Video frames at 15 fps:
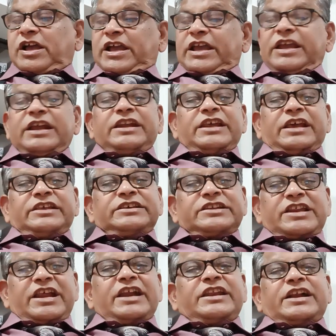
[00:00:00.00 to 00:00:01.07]
it is
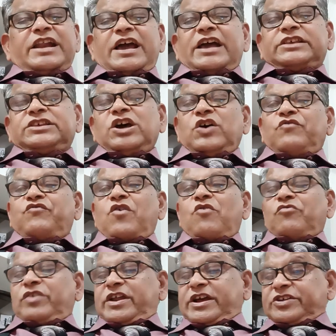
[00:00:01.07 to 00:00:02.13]
treated as
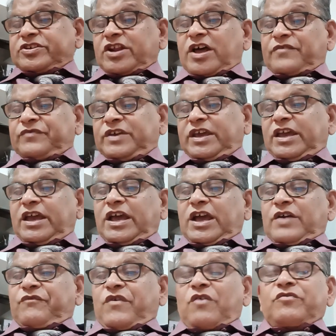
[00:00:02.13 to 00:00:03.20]
foundation
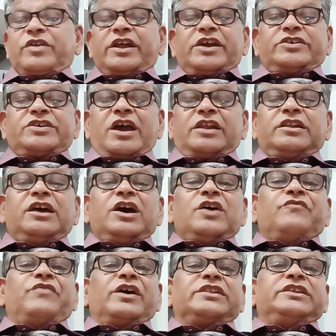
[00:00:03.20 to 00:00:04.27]

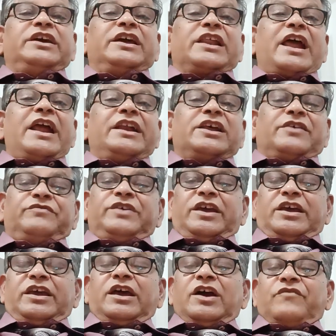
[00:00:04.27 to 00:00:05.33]
for the right of
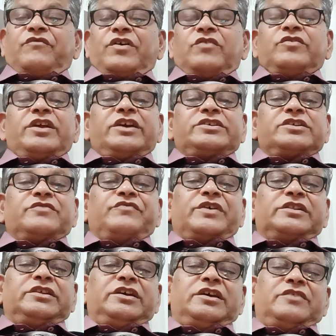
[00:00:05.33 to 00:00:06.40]
the foundation
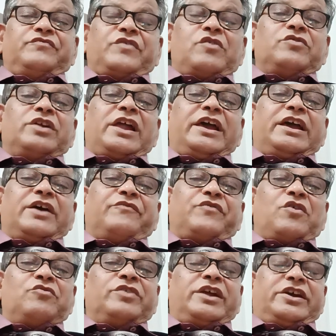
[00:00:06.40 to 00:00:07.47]
like a
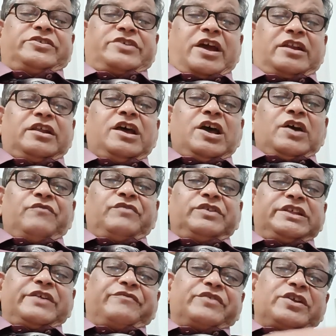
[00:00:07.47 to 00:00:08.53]
foundation
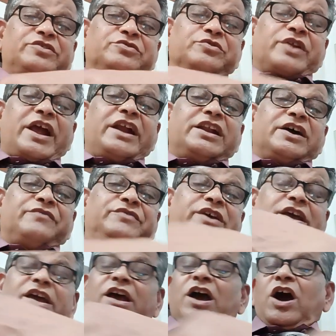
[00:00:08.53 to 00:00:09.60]
with reference to right of
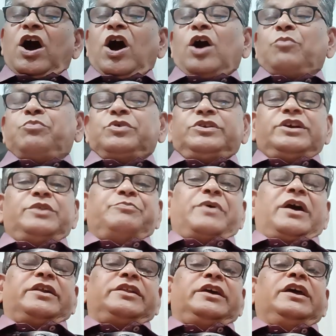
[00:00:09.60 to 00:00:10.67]
the opposite
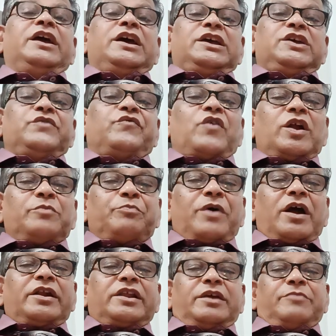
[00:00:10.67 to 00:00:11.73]
party. If one
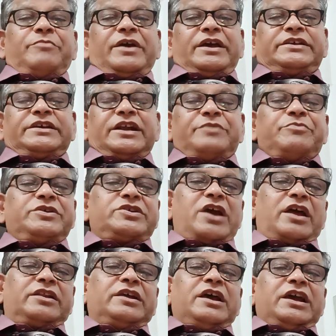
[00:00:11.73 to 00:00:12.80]
party makes
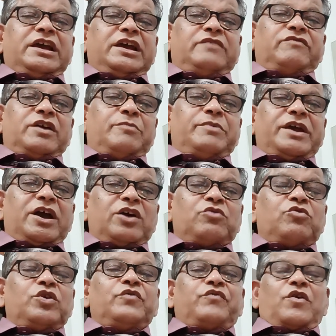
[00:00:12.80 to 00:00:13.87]
admission, it will be a
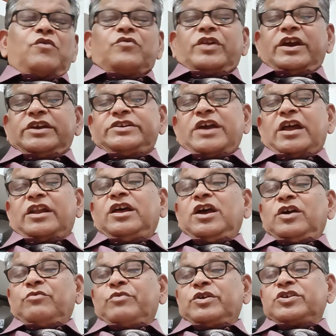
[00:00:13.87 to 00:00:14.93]
good foundation,
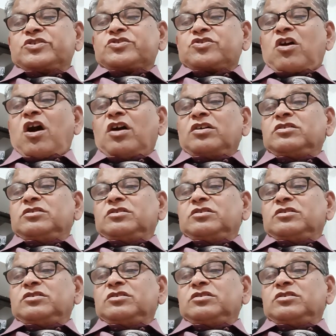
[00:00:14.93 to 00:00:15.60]
good strong,